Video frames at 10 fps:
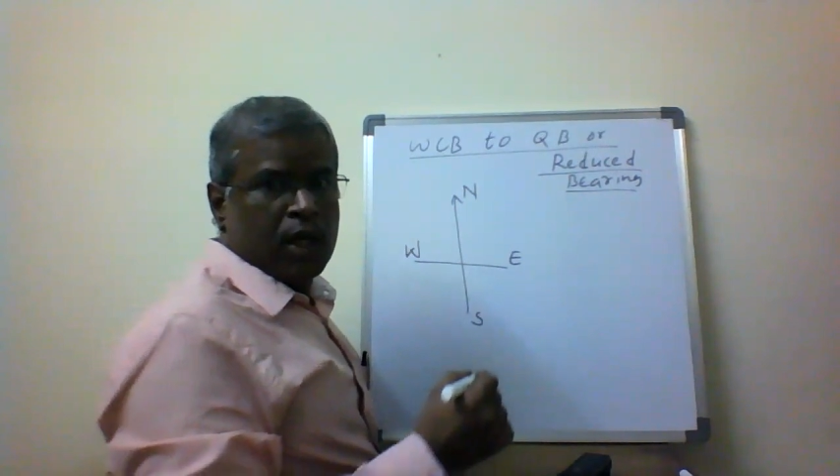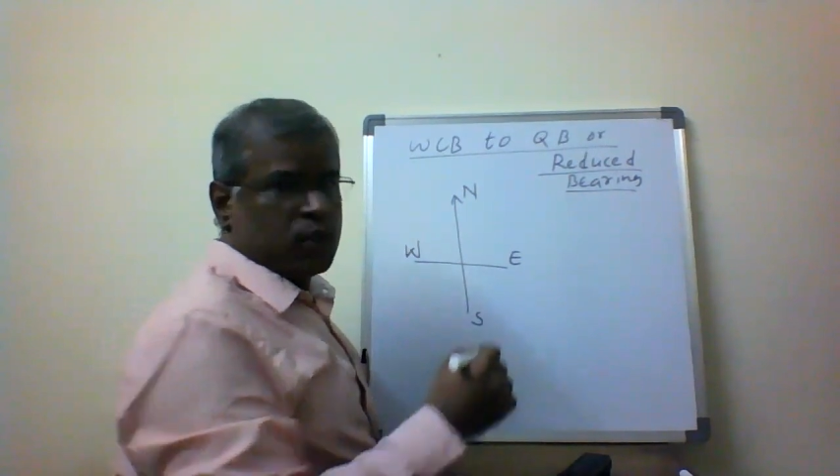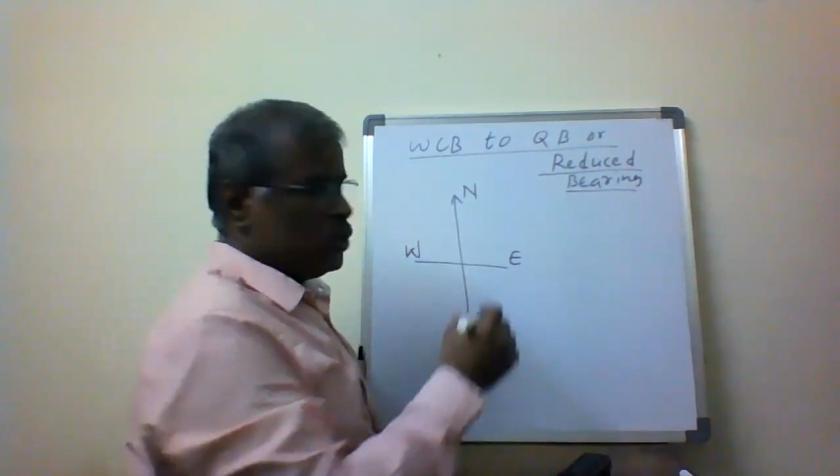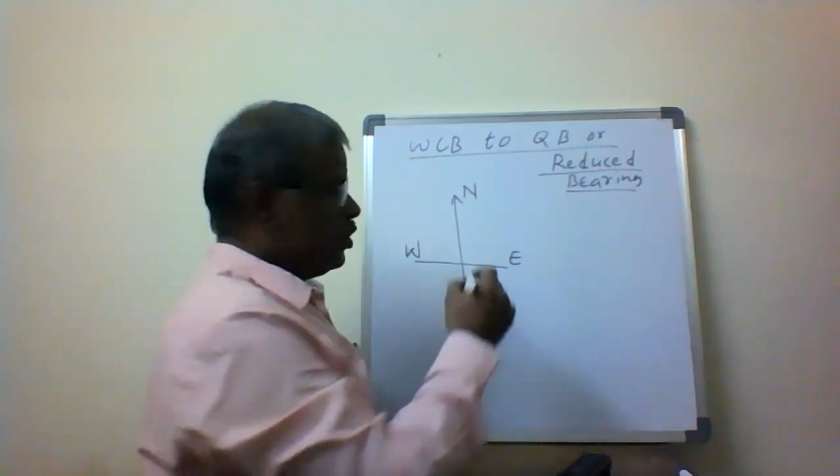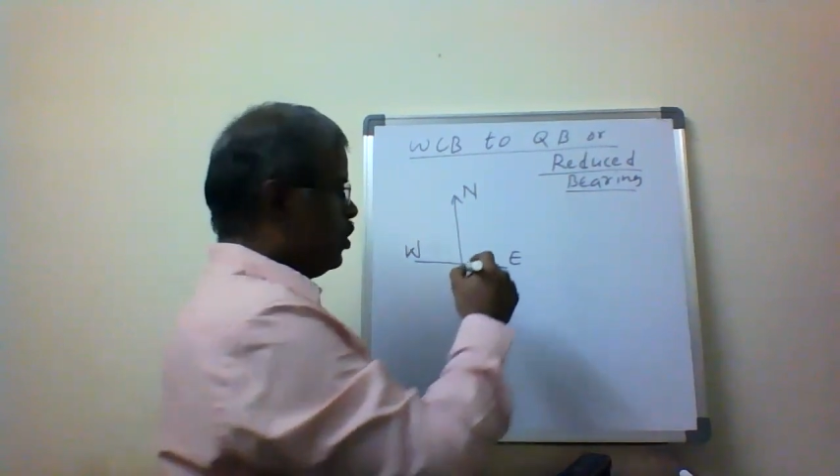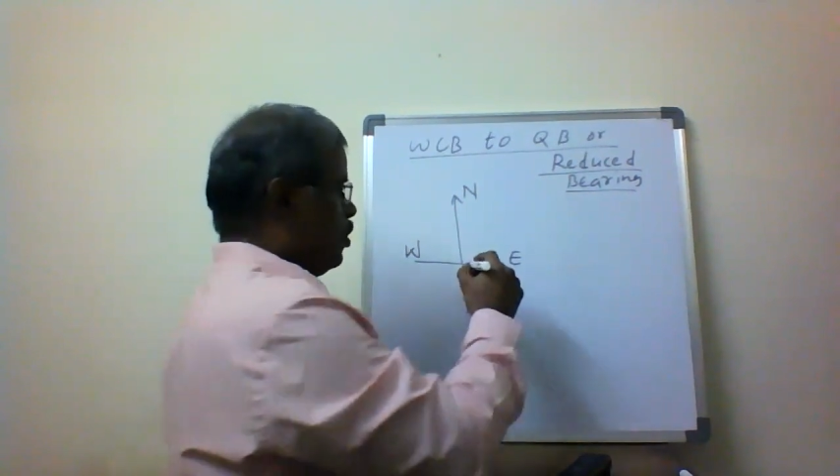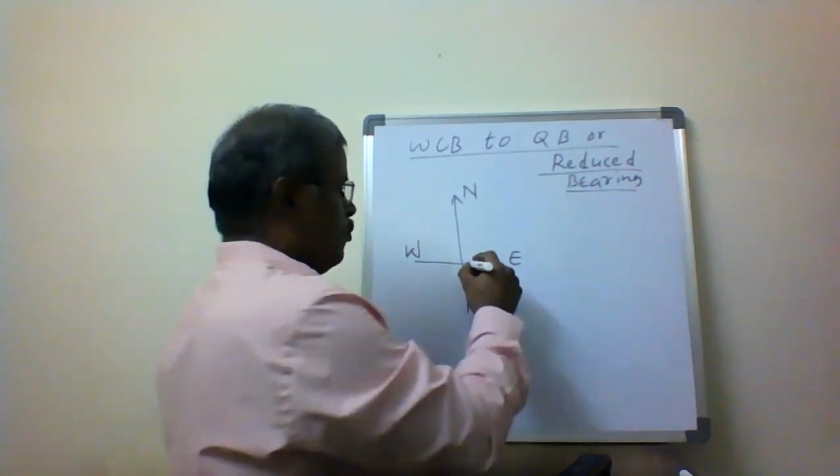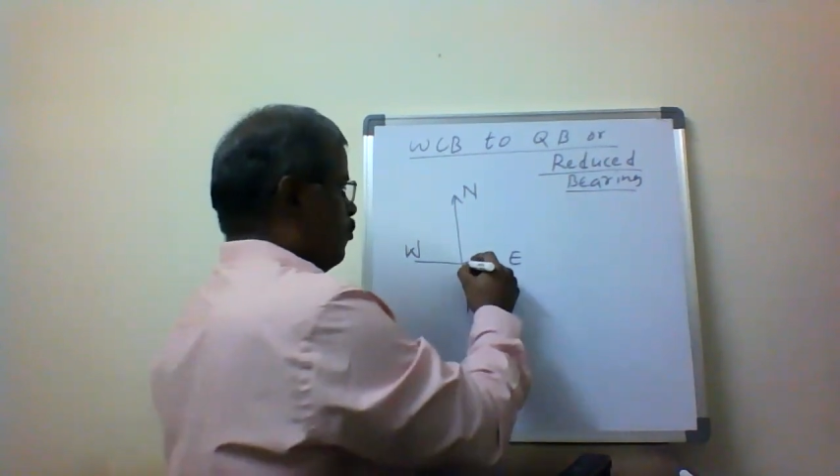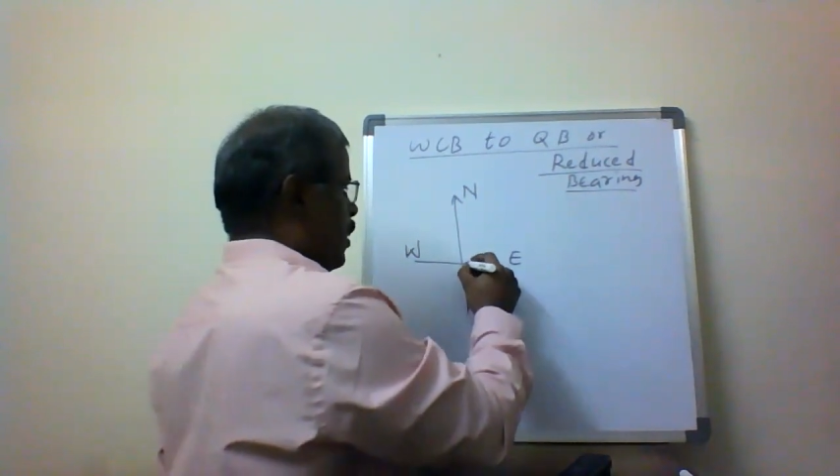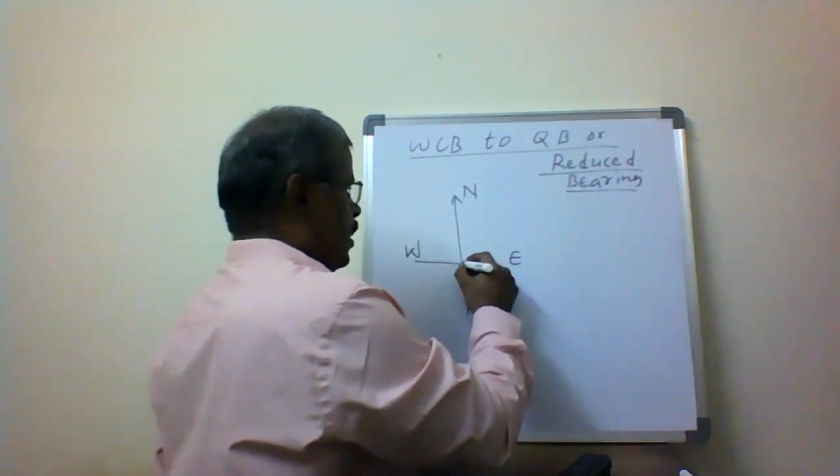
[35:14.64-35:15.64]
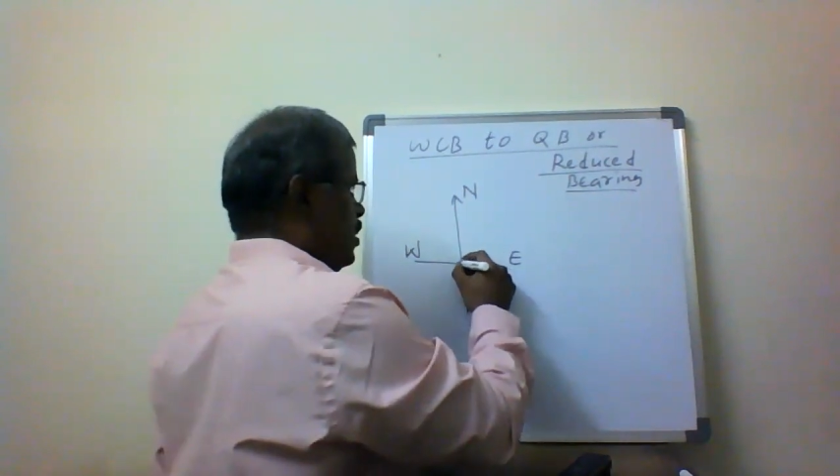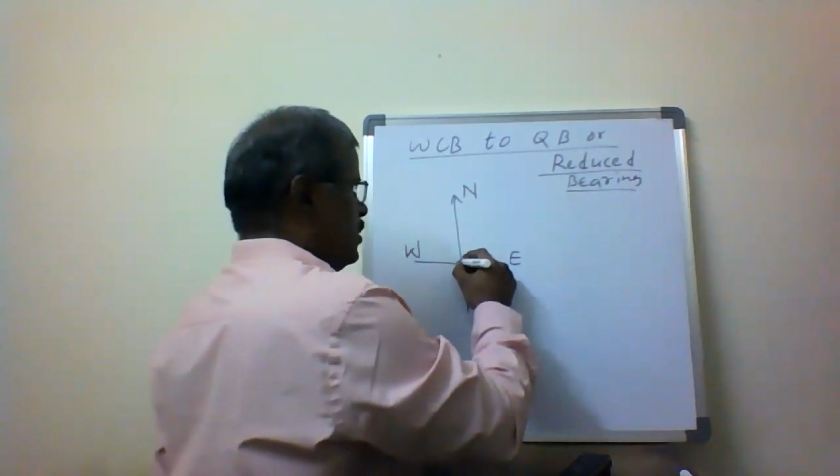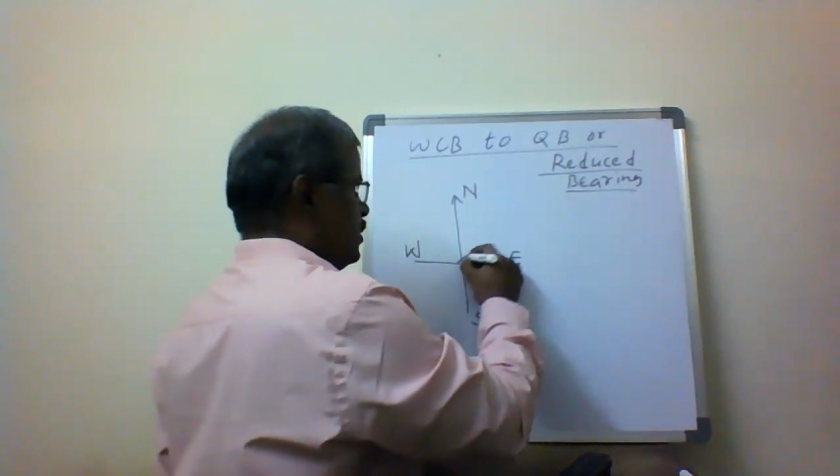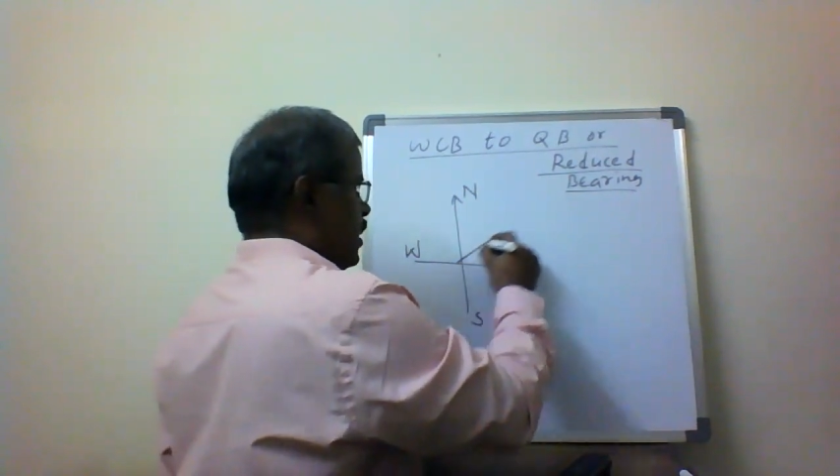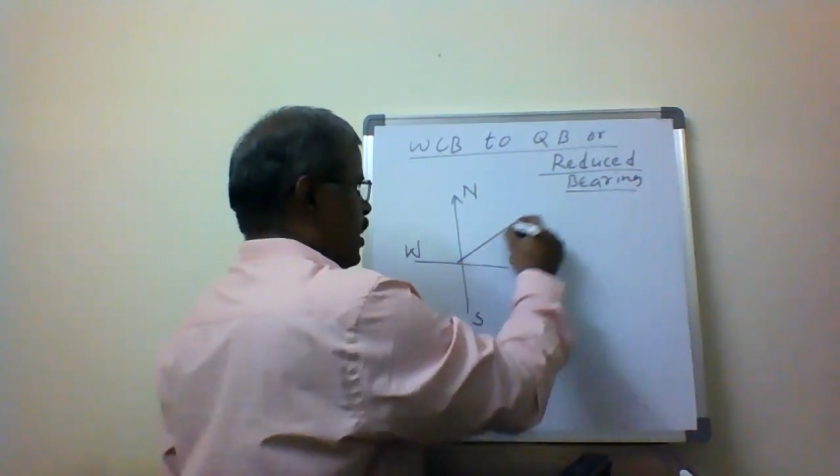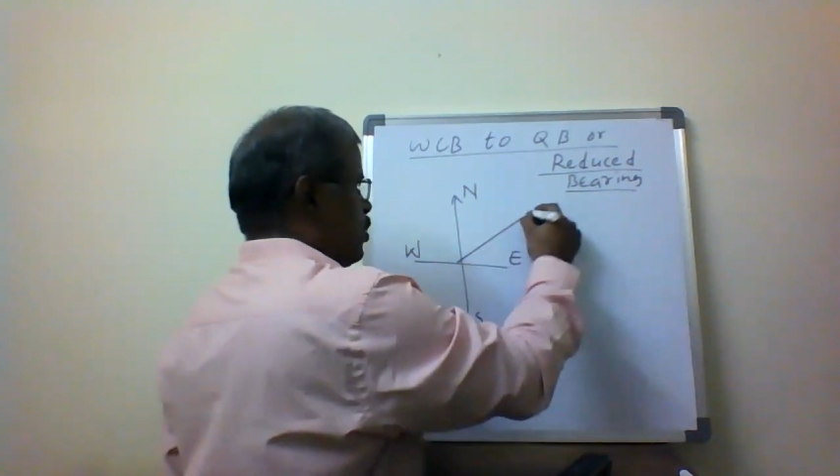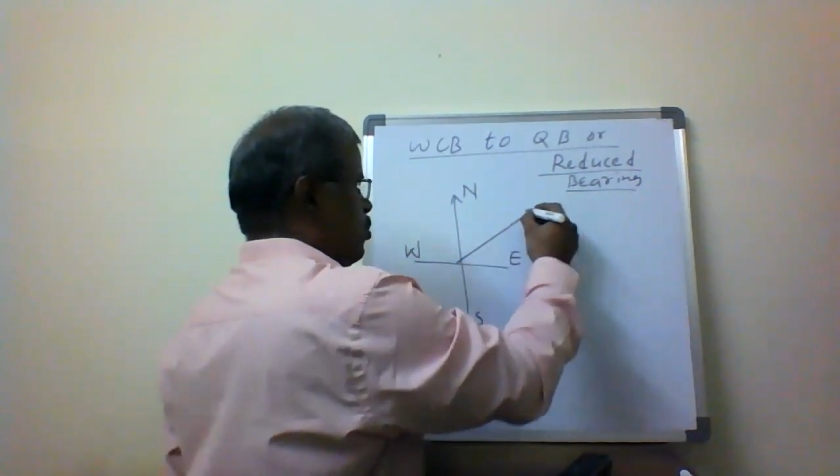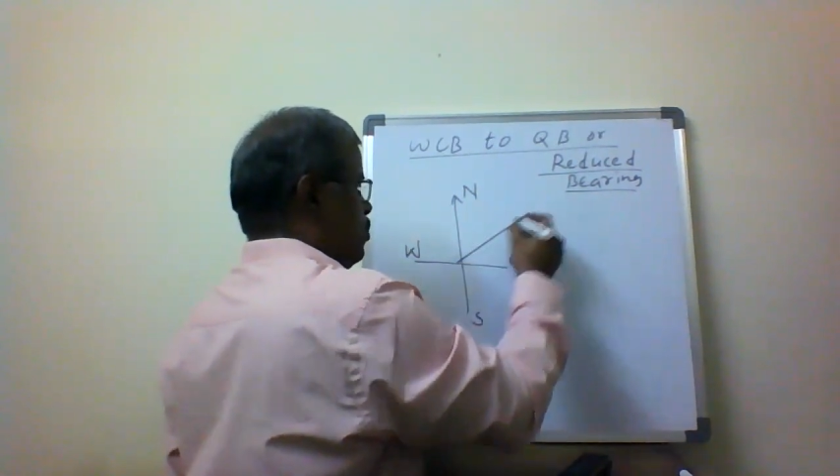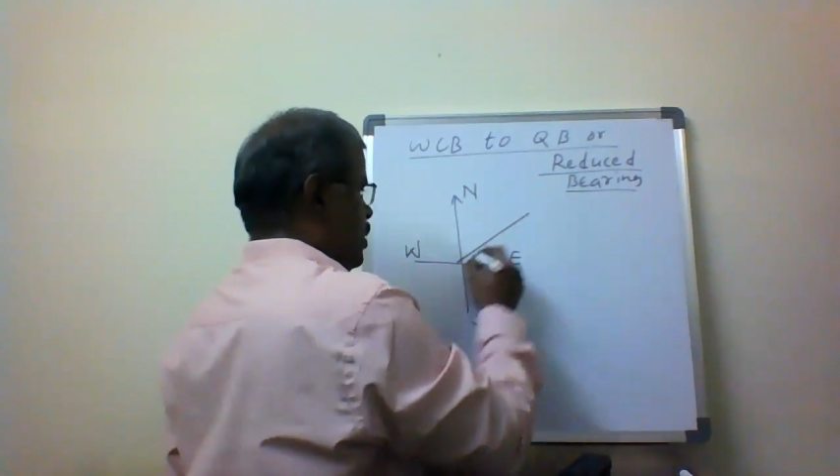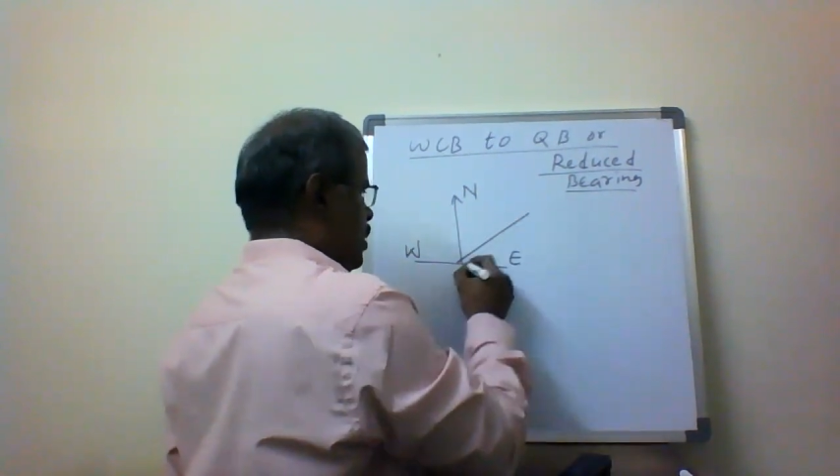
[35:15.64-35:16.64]
So now line is A to
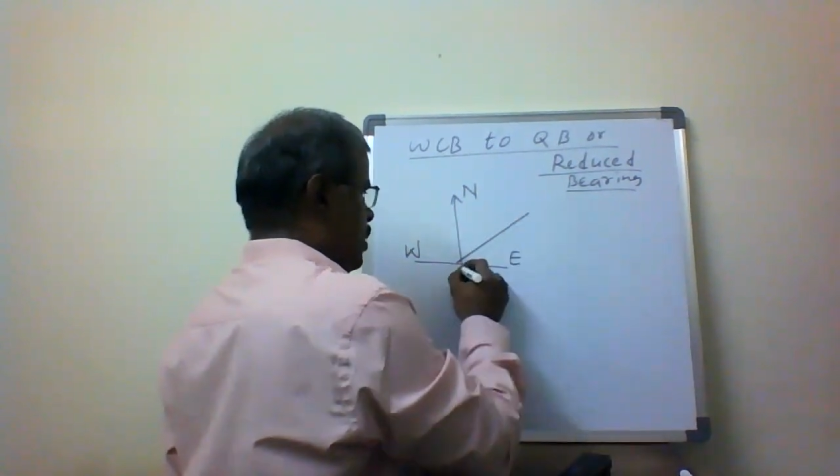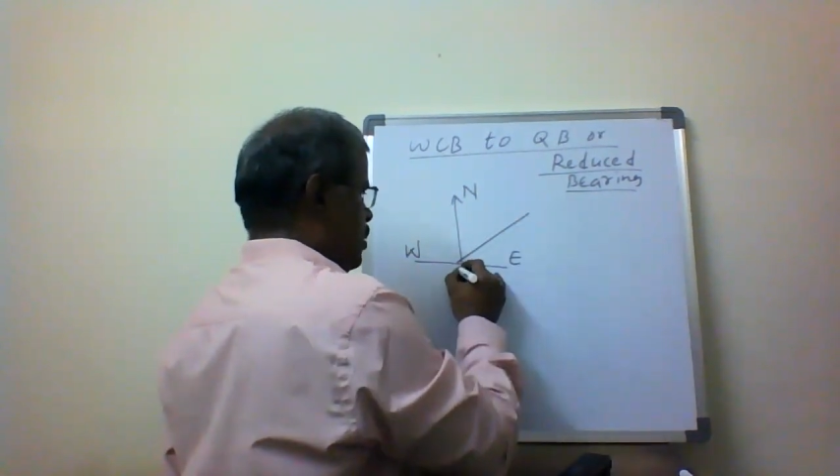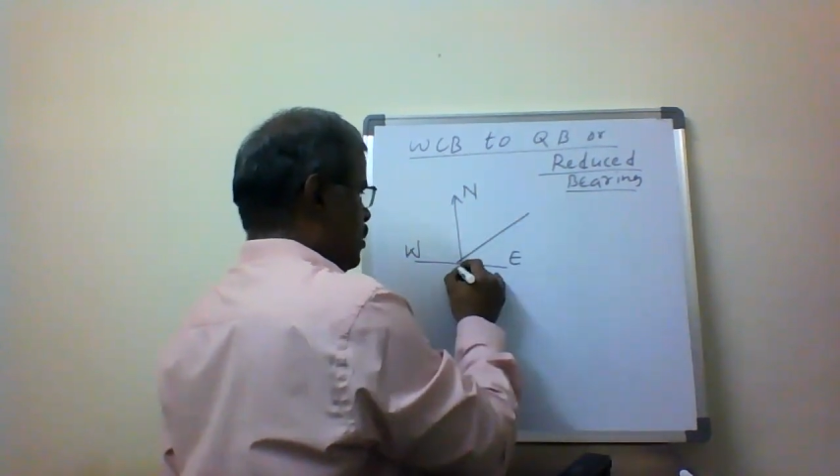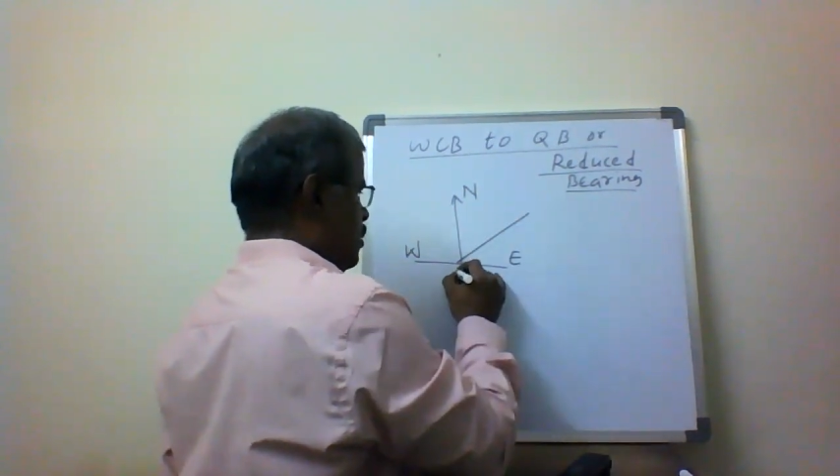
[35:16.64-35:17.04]
B,